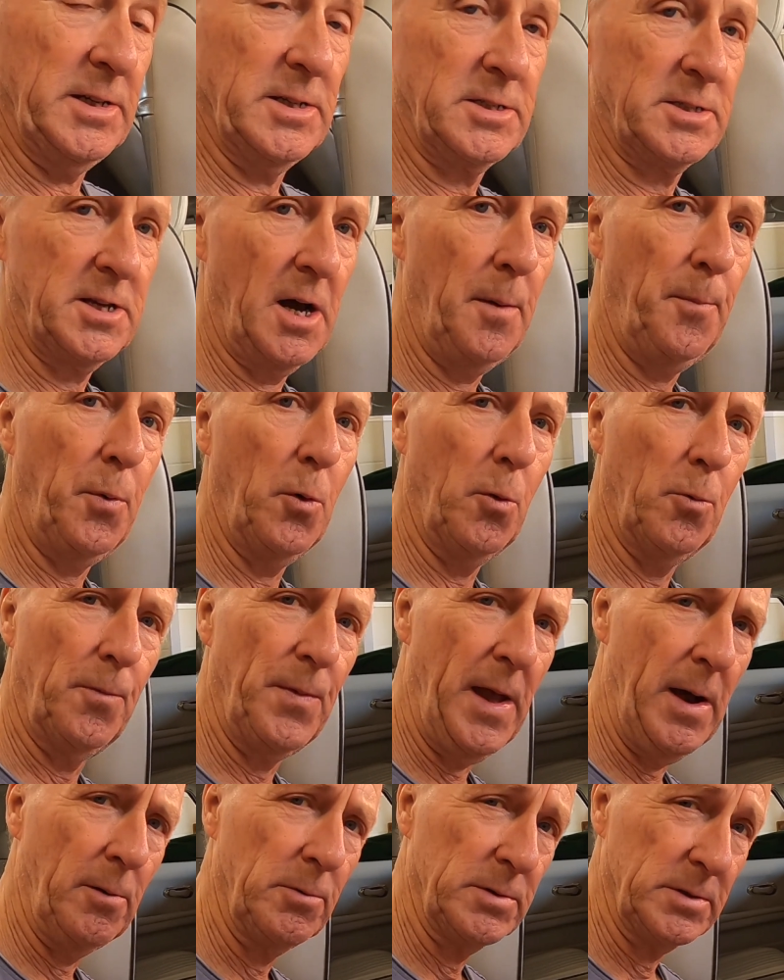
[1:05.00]
it supple.
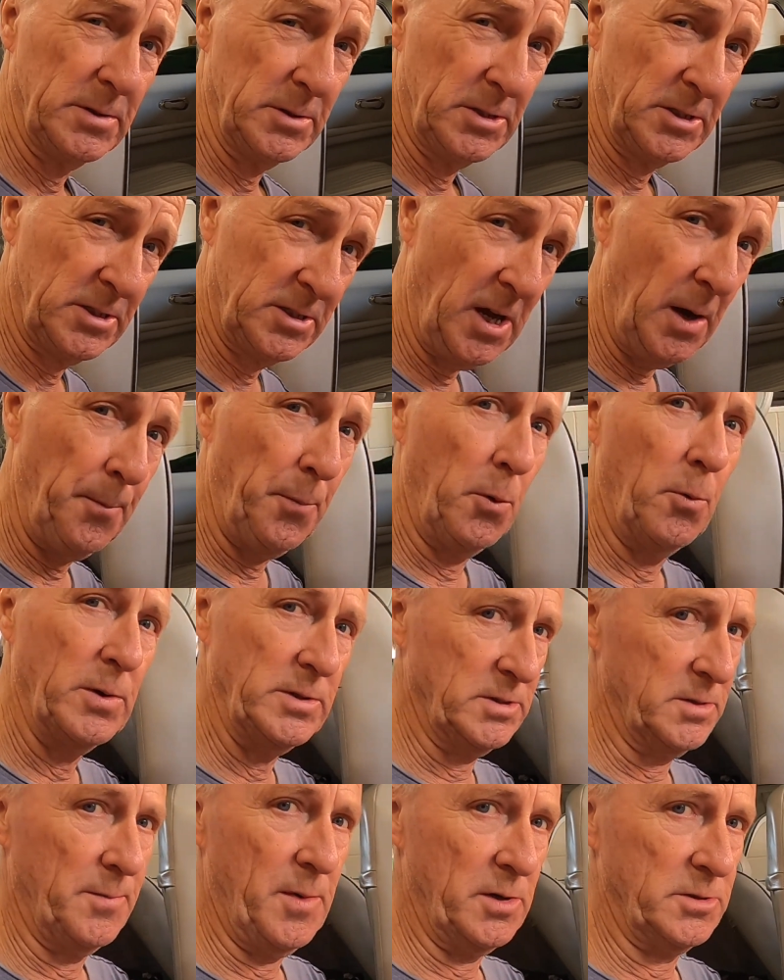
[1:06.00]
Now, supple
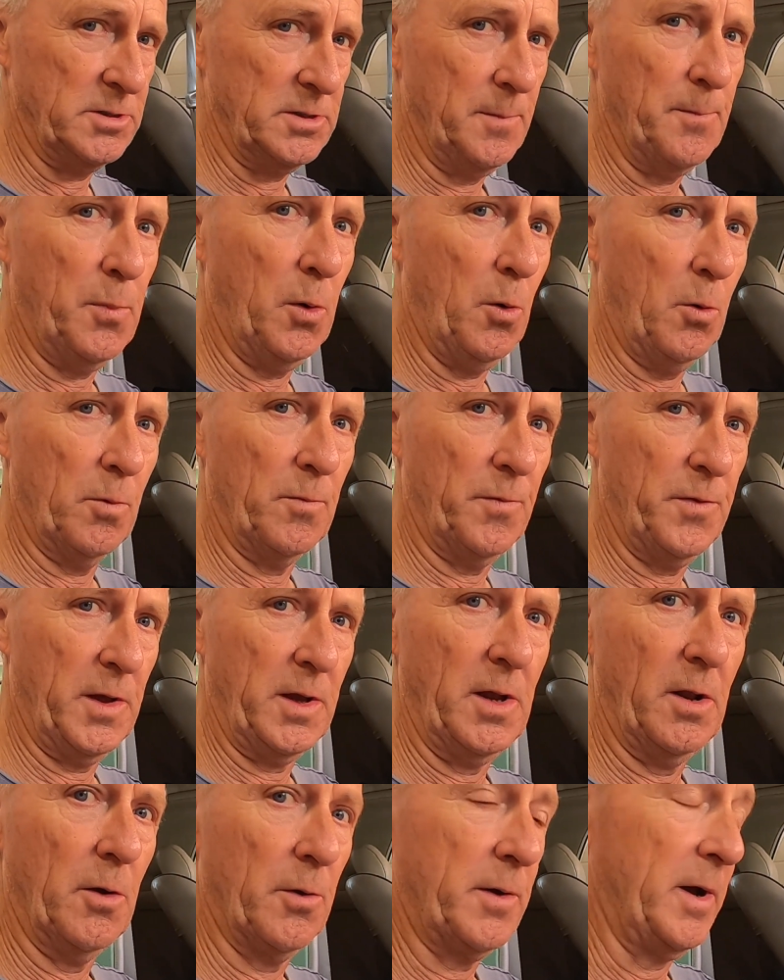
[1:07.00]
is the most important
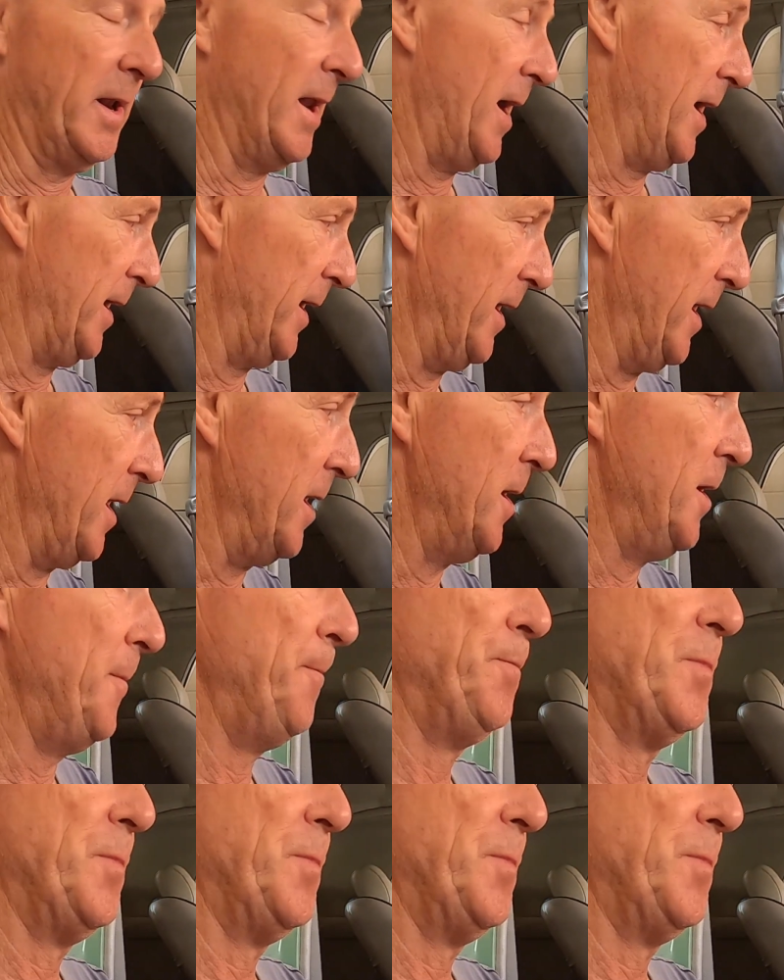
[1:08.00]
thing you're looking at here.